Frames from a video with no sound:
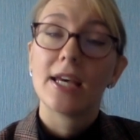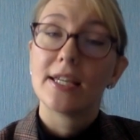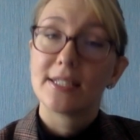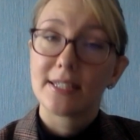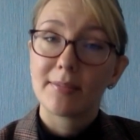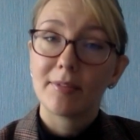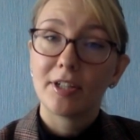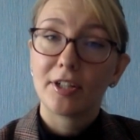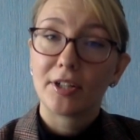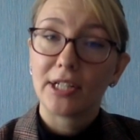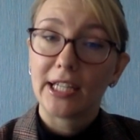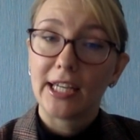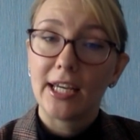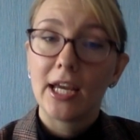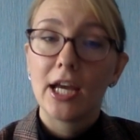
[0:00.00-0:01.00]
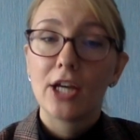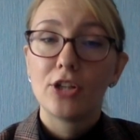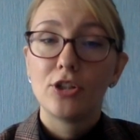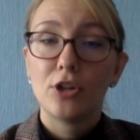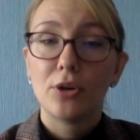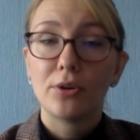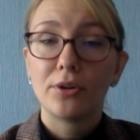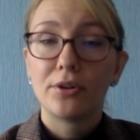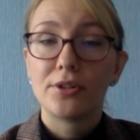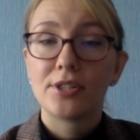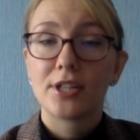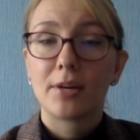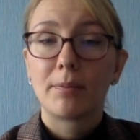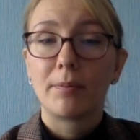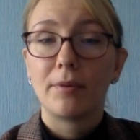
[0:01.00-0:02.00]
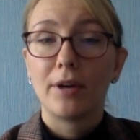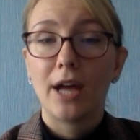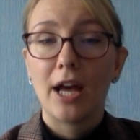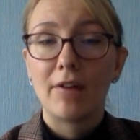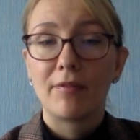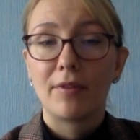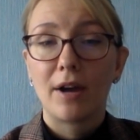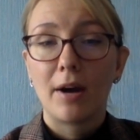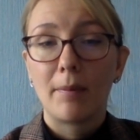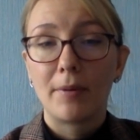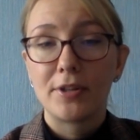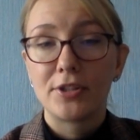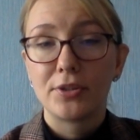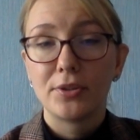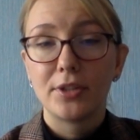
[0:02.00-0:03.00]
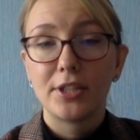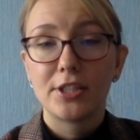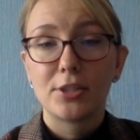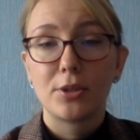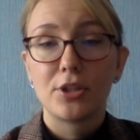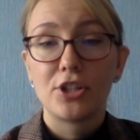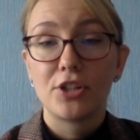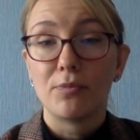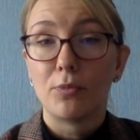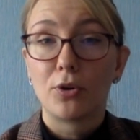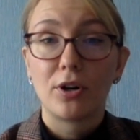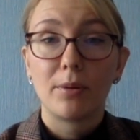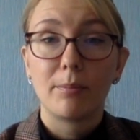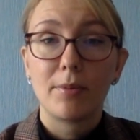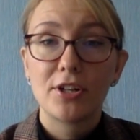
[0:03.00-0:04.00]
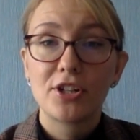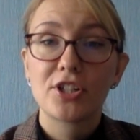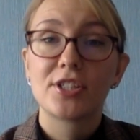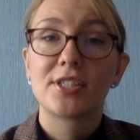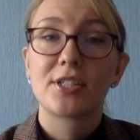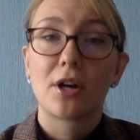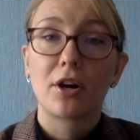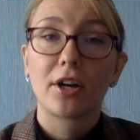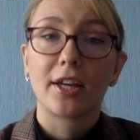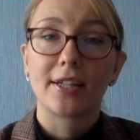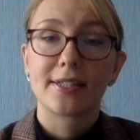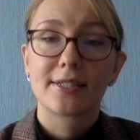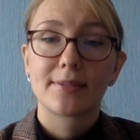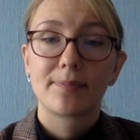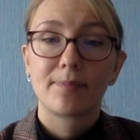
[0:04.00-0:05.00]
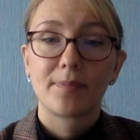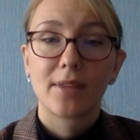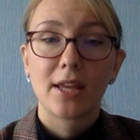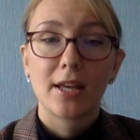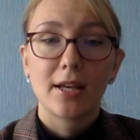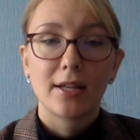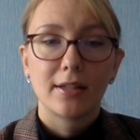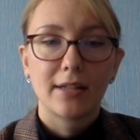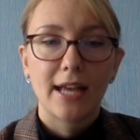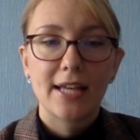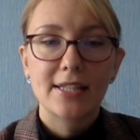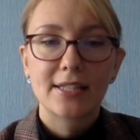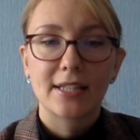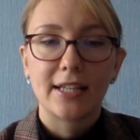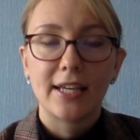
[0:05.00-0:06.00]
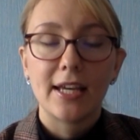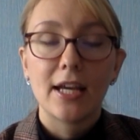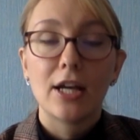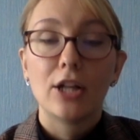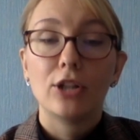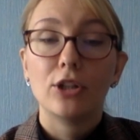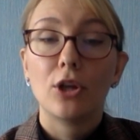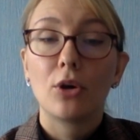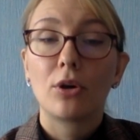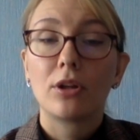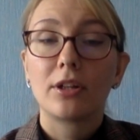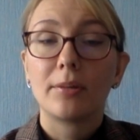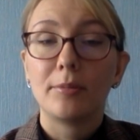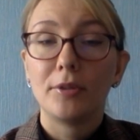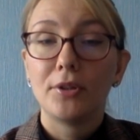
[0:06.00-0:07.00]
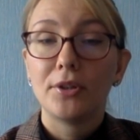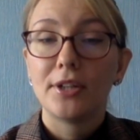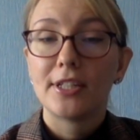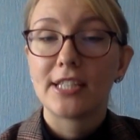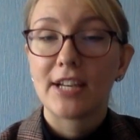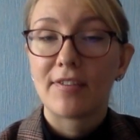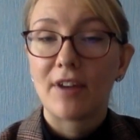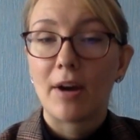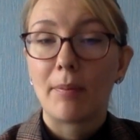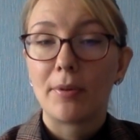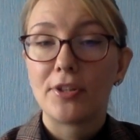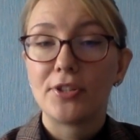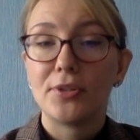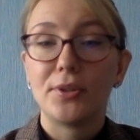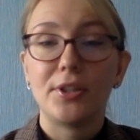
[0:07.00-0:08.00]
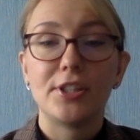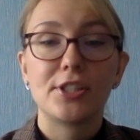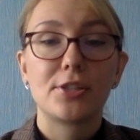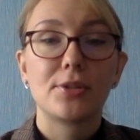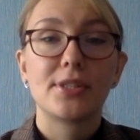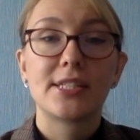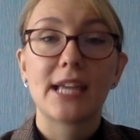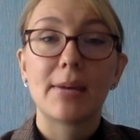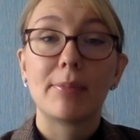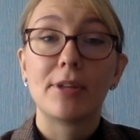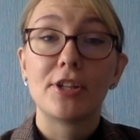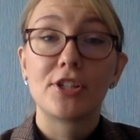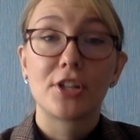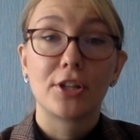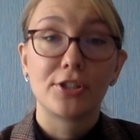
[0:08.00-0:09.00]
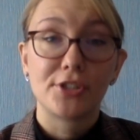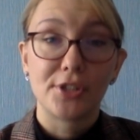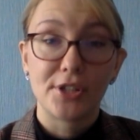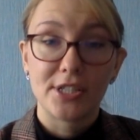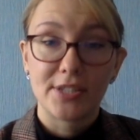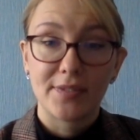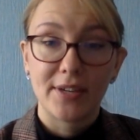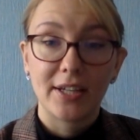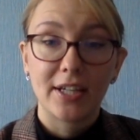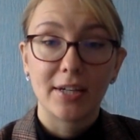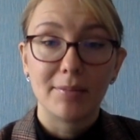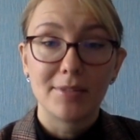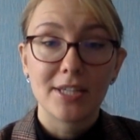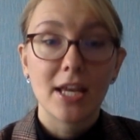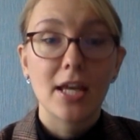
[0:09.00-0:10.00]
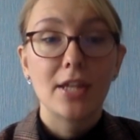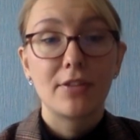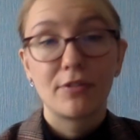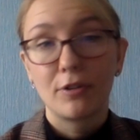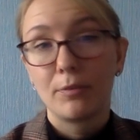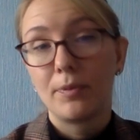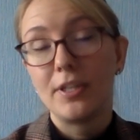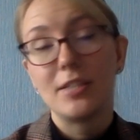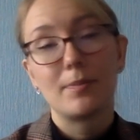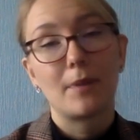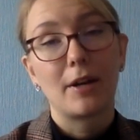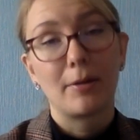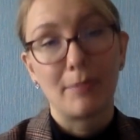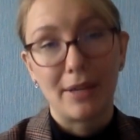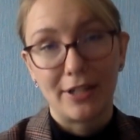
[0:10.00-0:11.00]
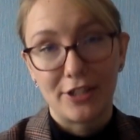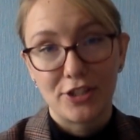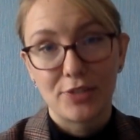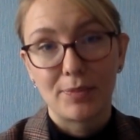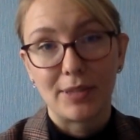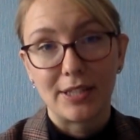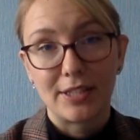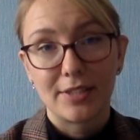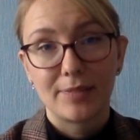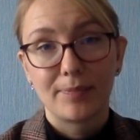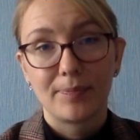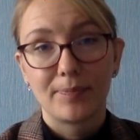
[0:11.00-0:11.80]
Similarly, donors have opportunities to achieve more ambitious targets. Lastly, local communities have opportunities to establish alternative incomes through Peace Park management.